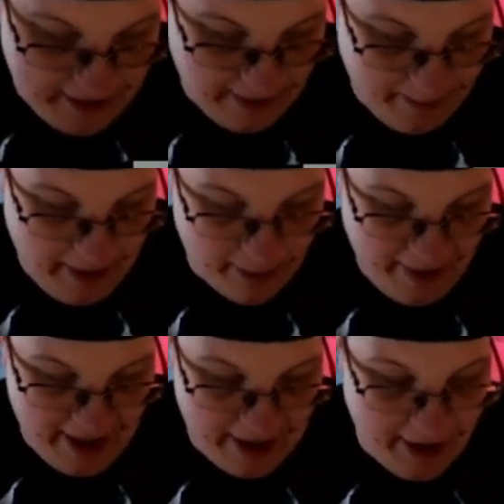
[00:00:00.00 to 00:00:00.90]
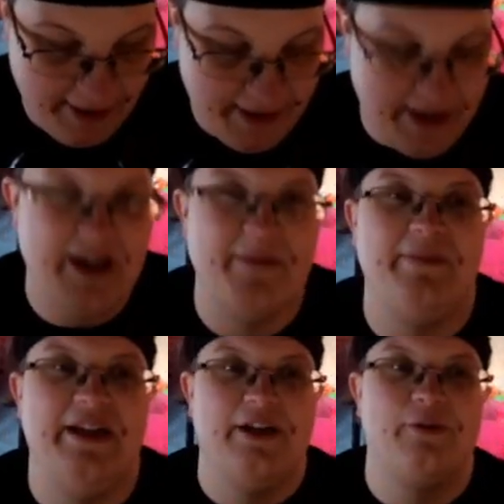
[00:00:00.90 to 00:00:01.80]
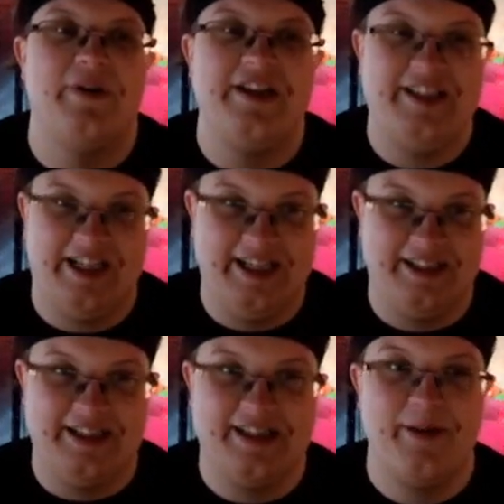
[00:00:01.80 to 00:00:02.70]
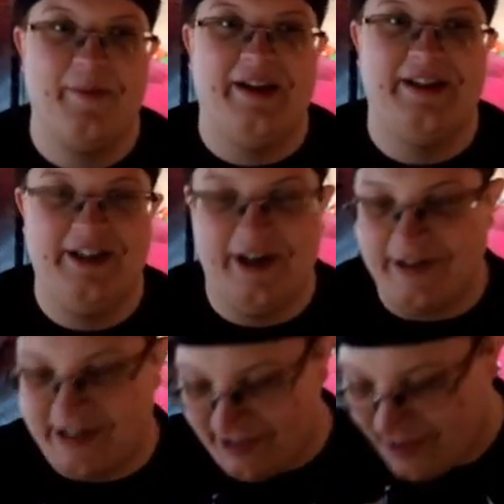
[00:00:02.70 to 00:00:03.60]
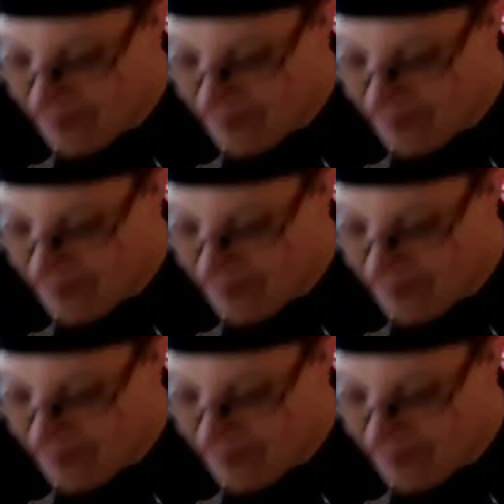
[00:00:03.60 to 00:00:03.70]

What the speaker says: with Peter Pan, other than him being ridiculously well in character,